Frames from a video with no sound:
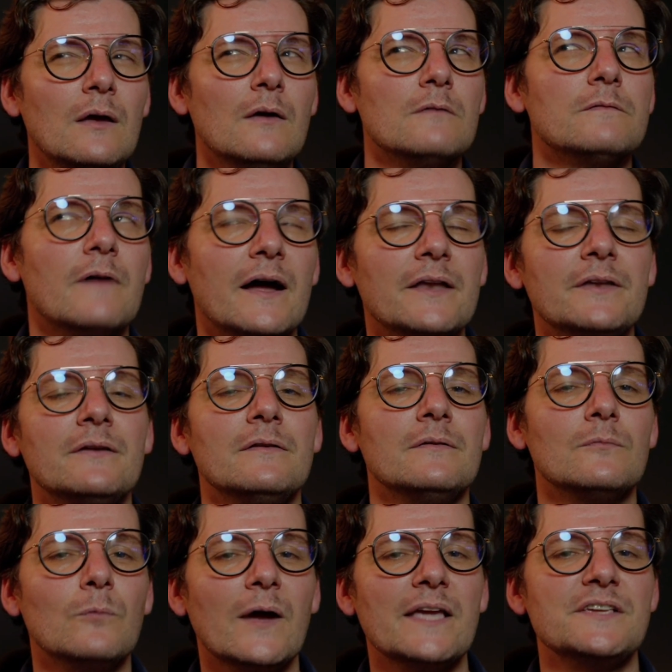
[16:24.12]

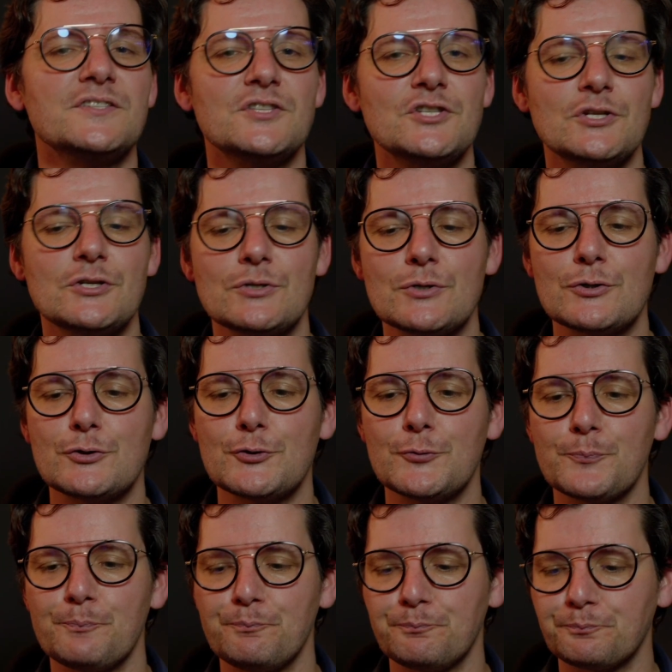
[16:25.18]
Find ways
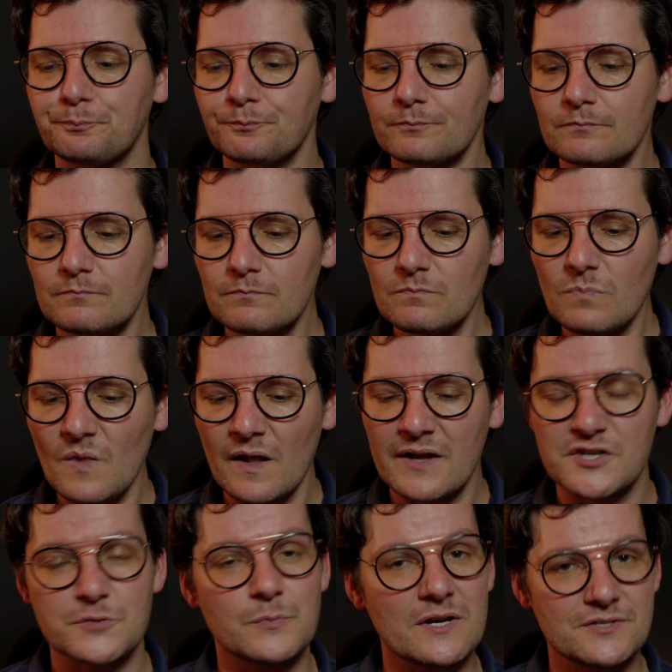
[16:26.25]
to
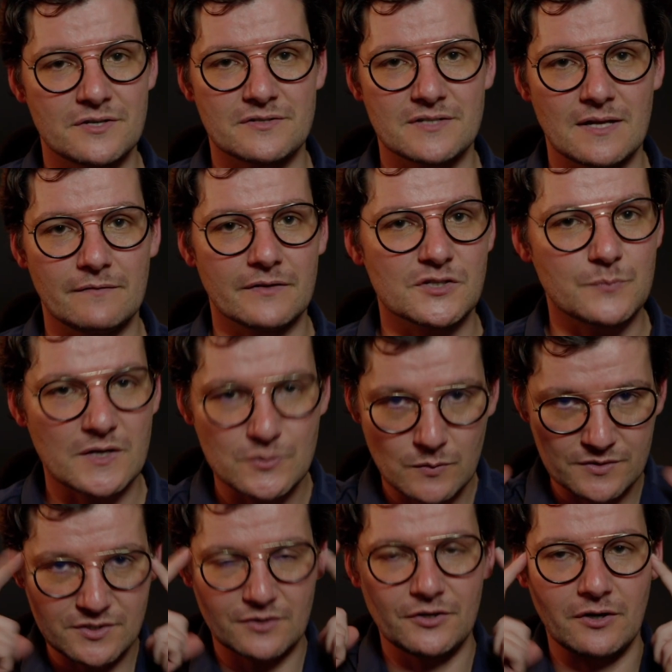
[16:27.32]
express yourself, express
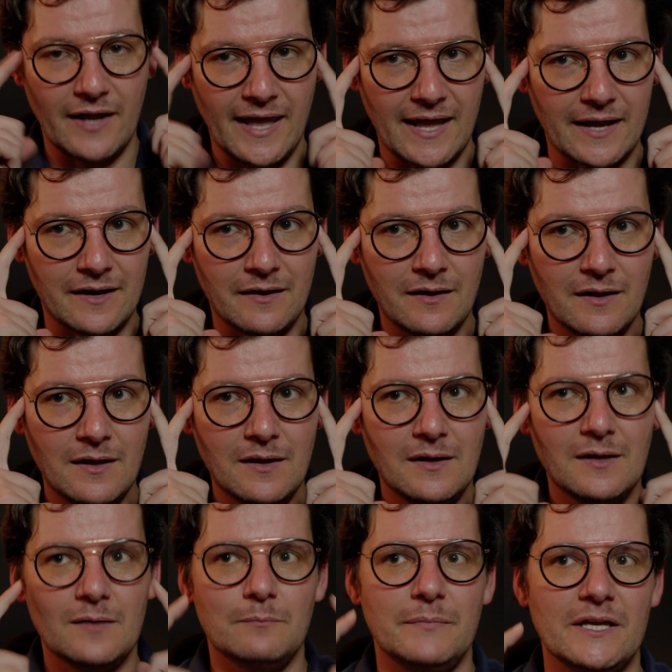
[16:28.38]
what's on your head,
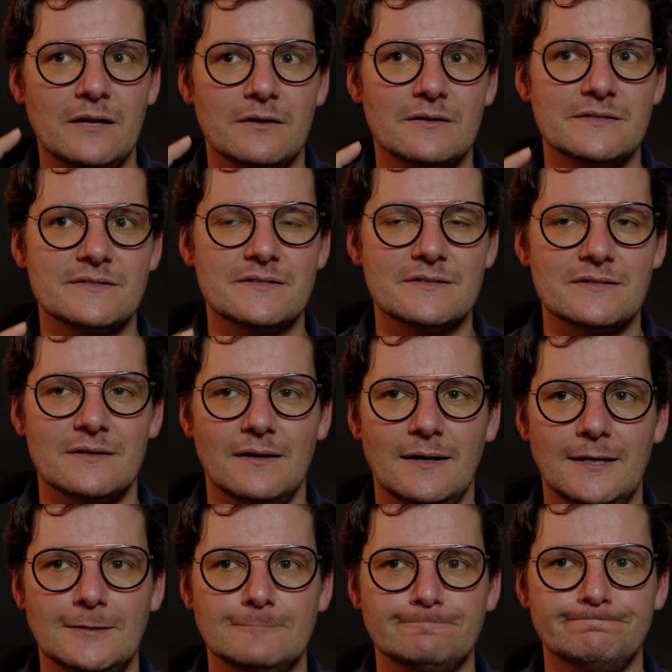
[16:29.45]
because
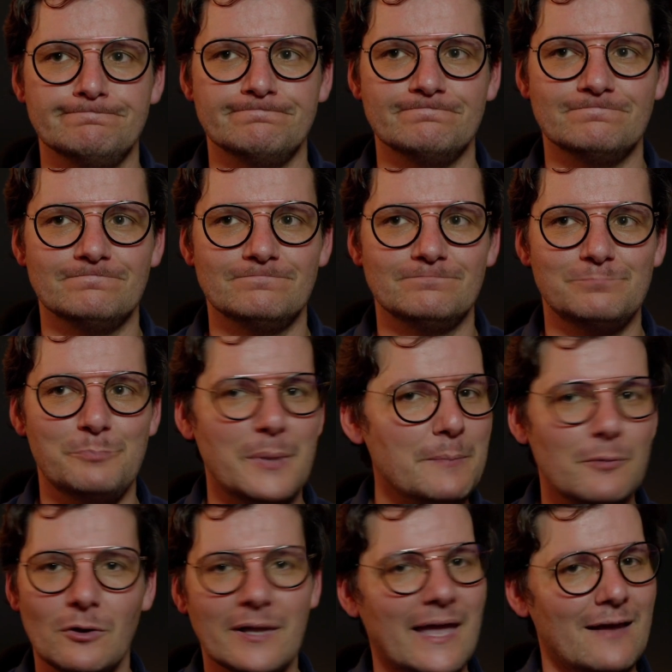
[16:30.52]

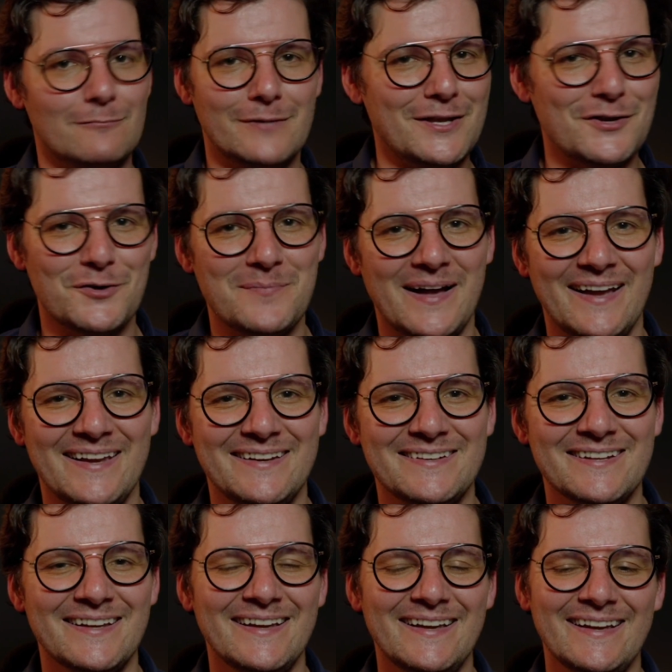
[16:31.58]
people can't read your
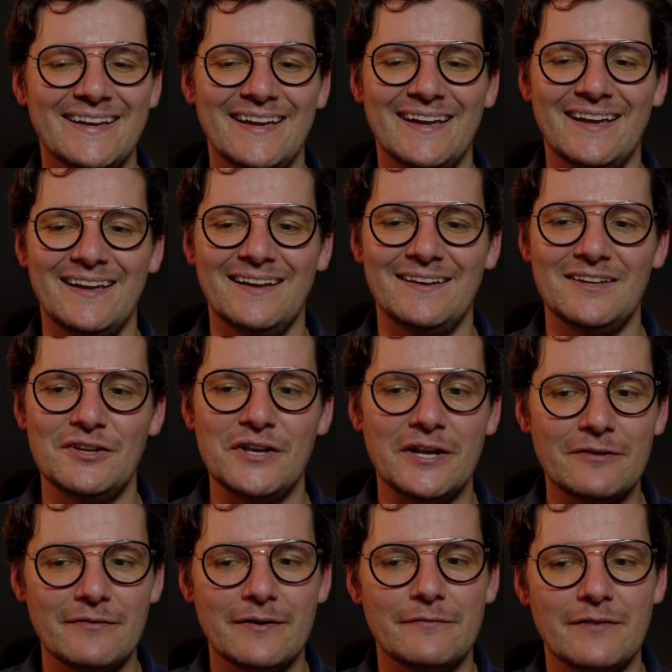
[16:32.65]
mind, and you need
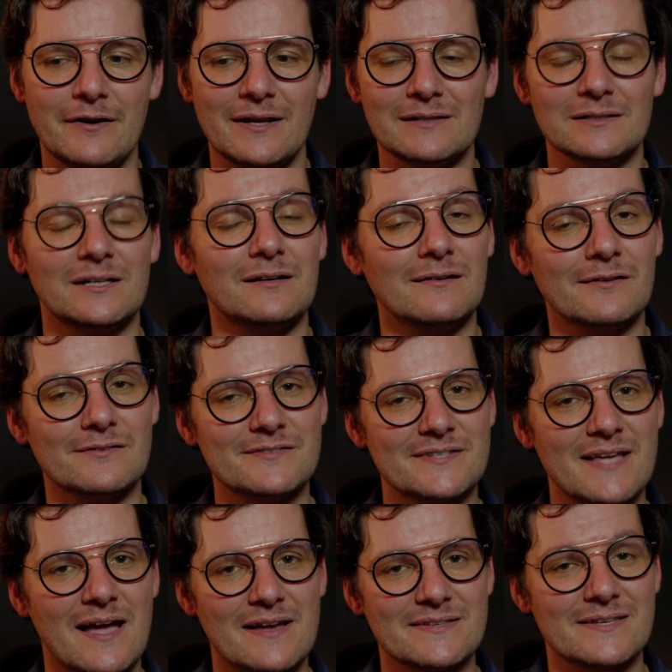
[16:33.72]
to be very clear and
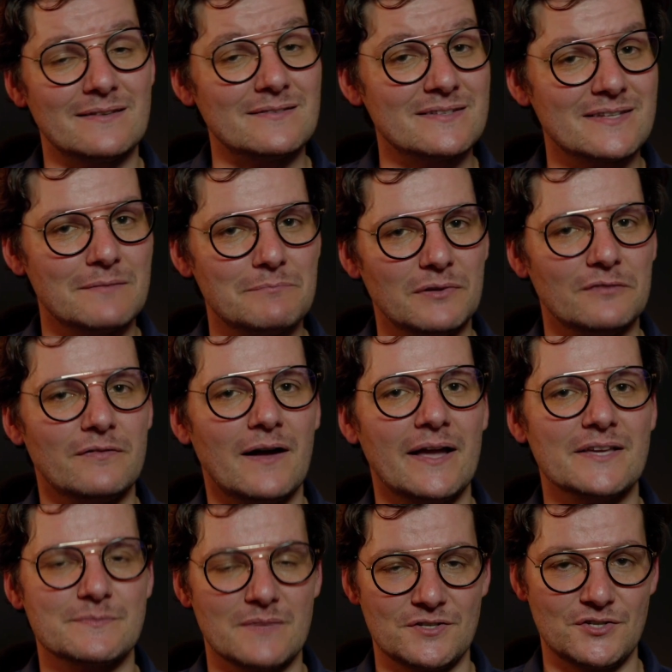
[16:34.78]
concise and simplify
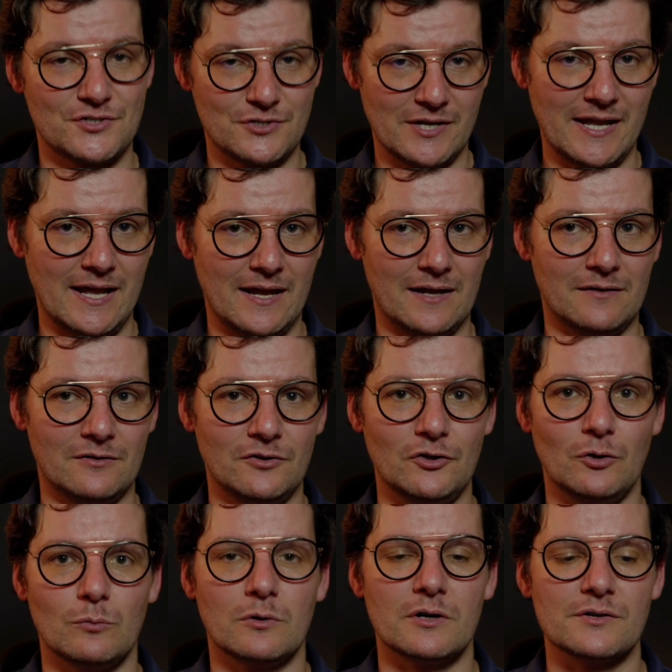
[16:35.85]
as much as you can
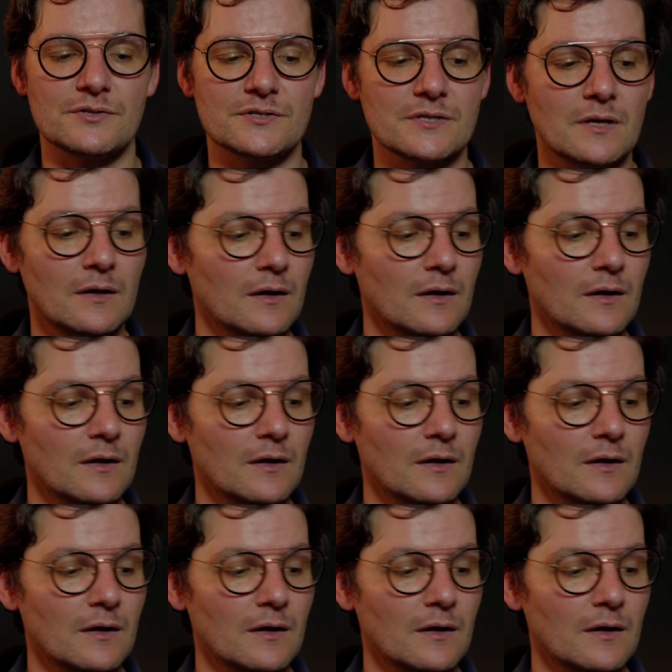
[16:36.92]
your words.